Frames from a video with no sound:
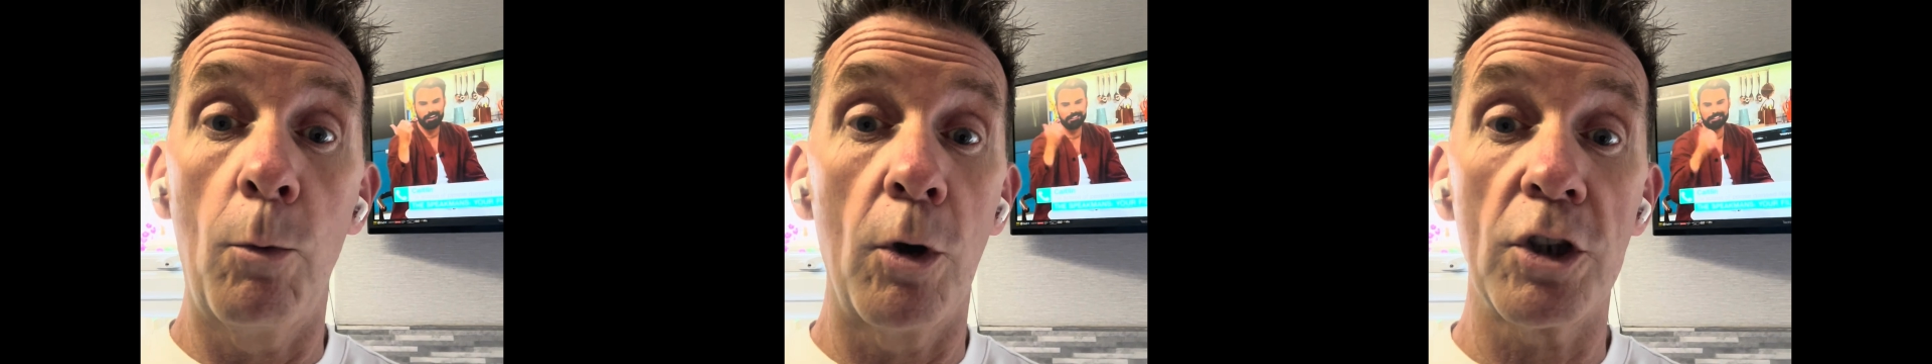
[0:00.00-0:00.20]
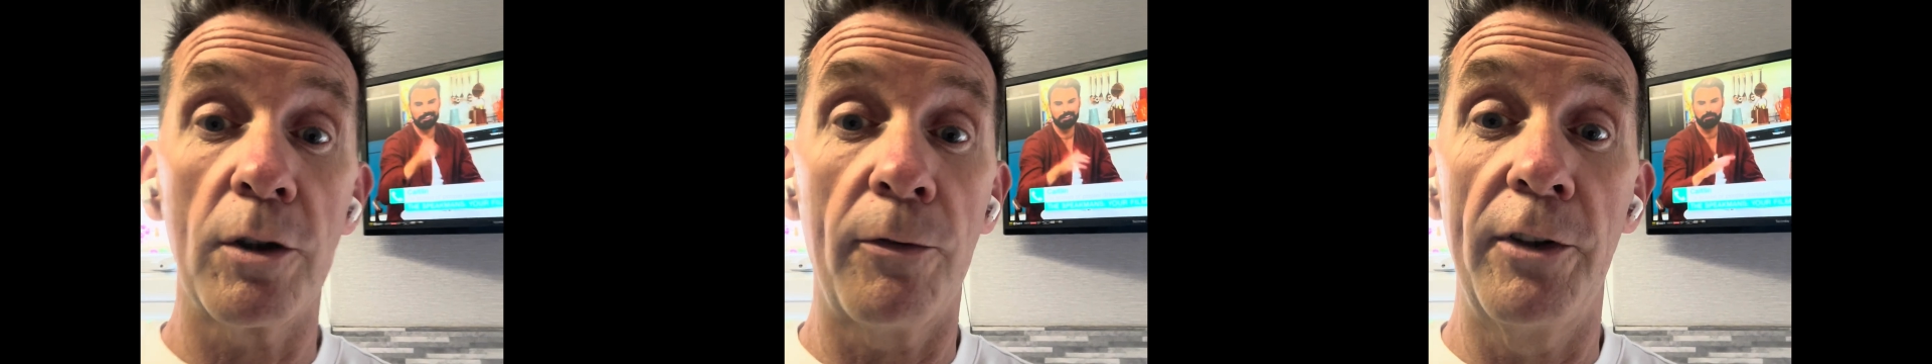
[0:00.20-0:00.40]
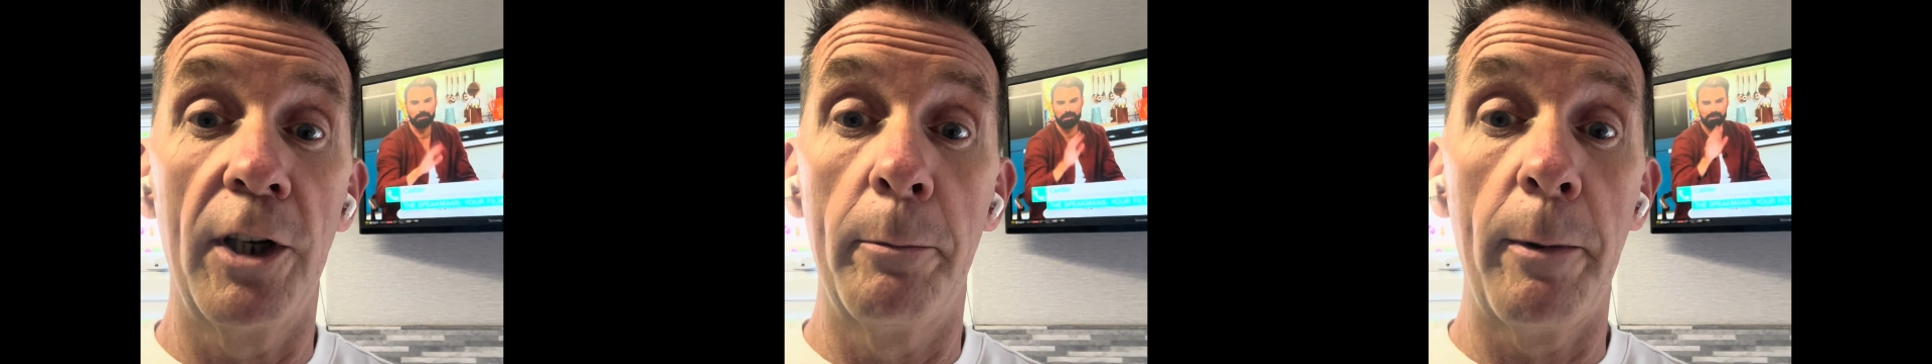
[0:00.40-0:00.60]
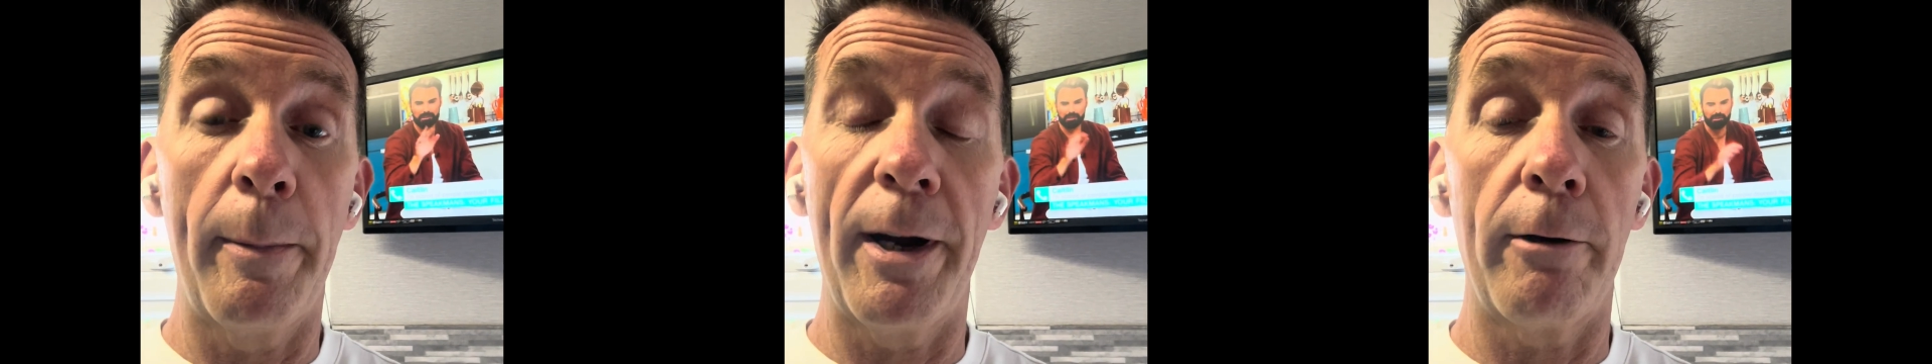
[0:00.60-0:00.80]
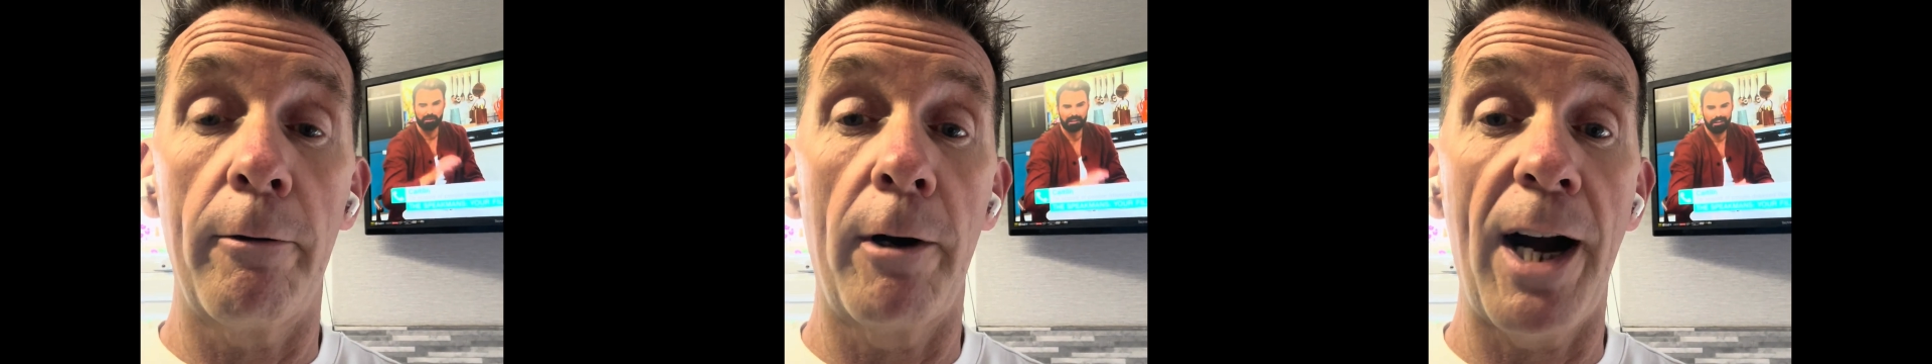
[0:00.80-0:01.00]
watch a film
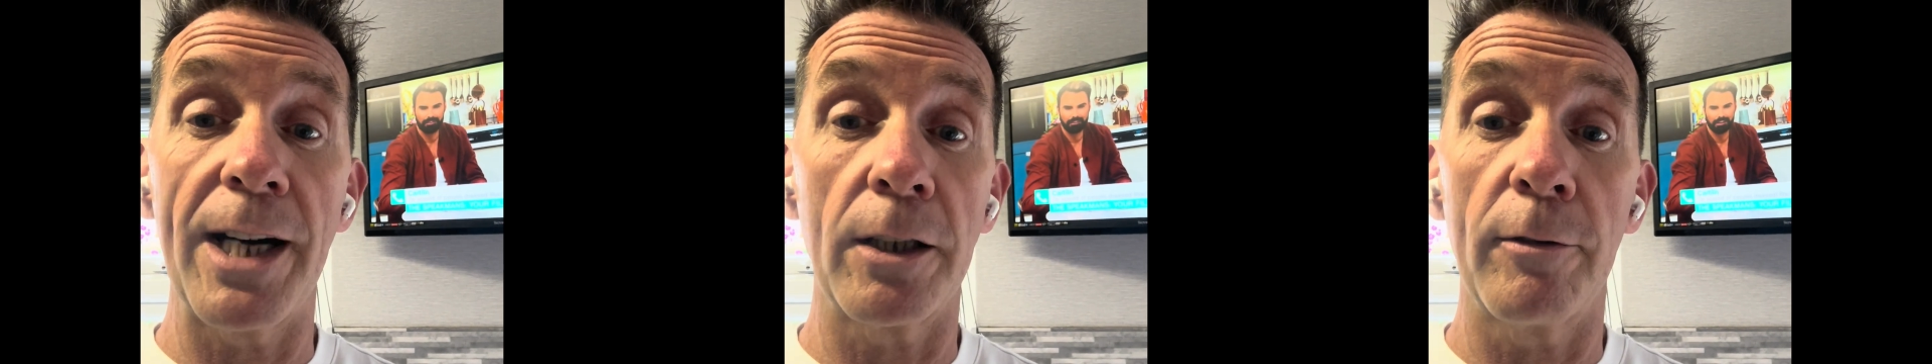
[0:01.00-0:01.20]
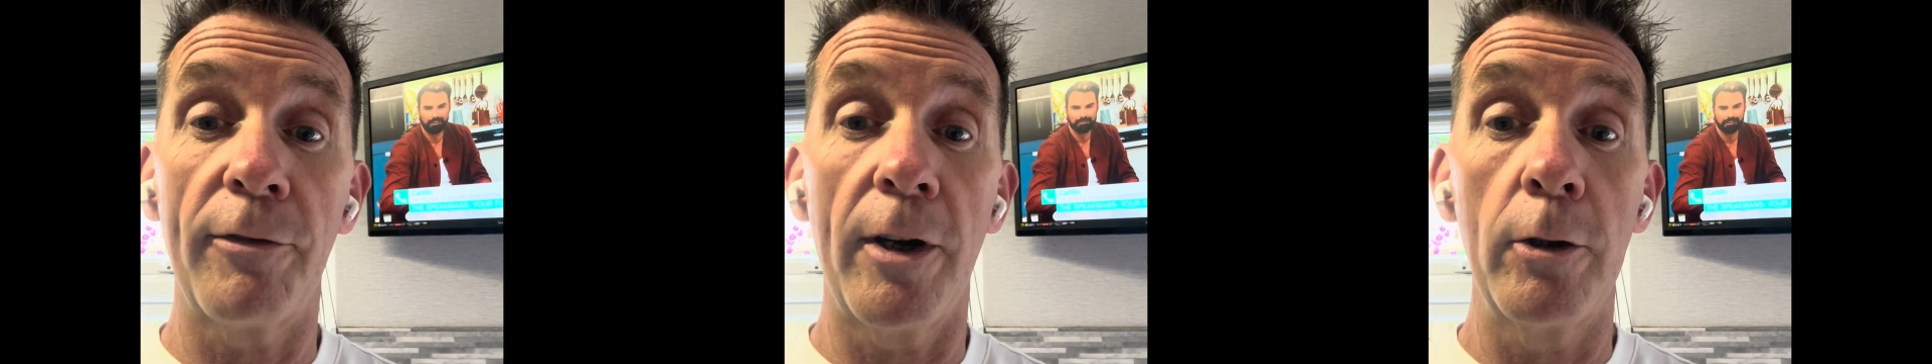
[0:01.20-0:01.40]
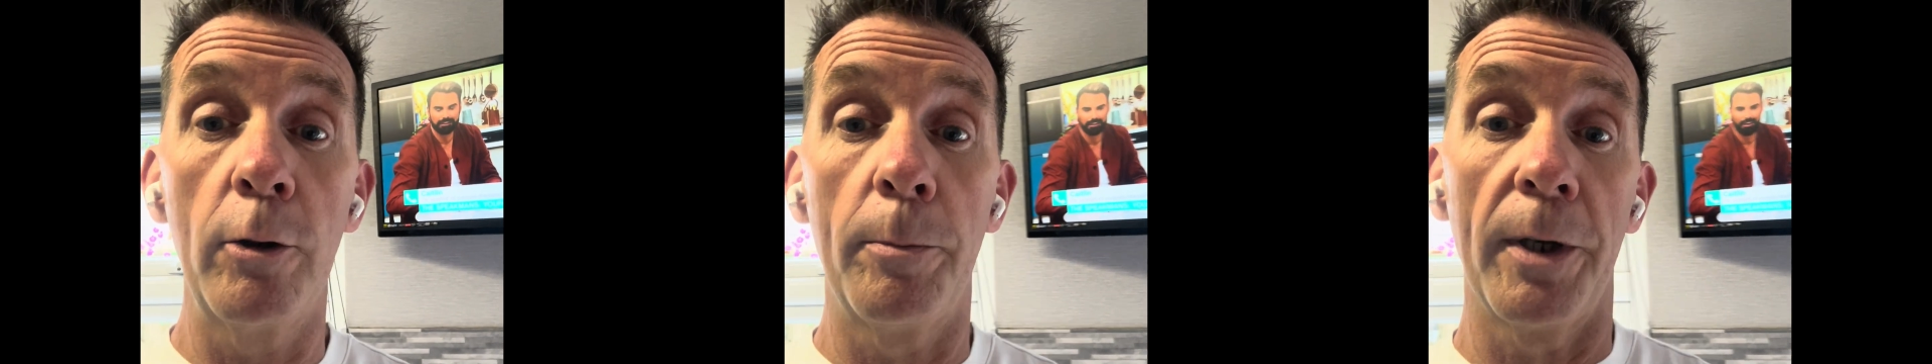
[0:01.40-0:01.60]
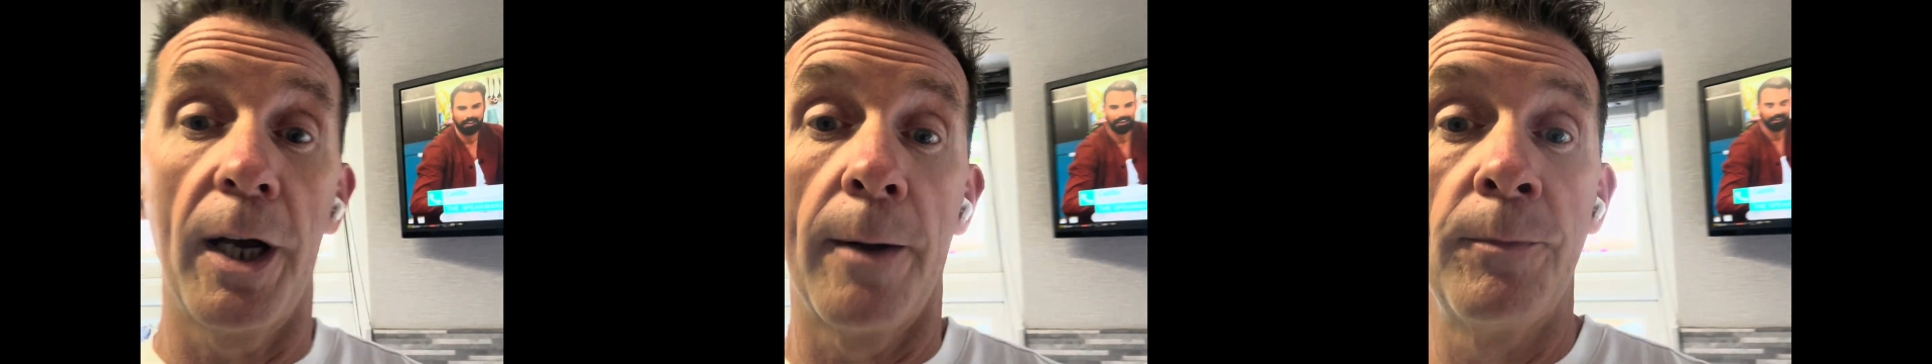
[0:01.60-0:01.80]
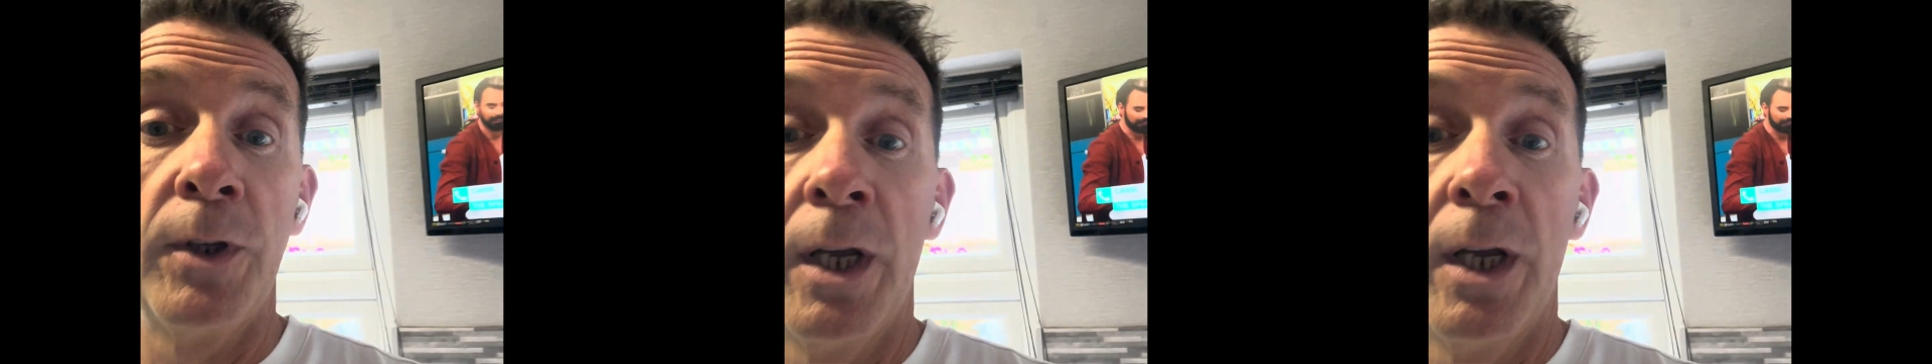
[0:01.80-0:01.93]
about arachnophobia.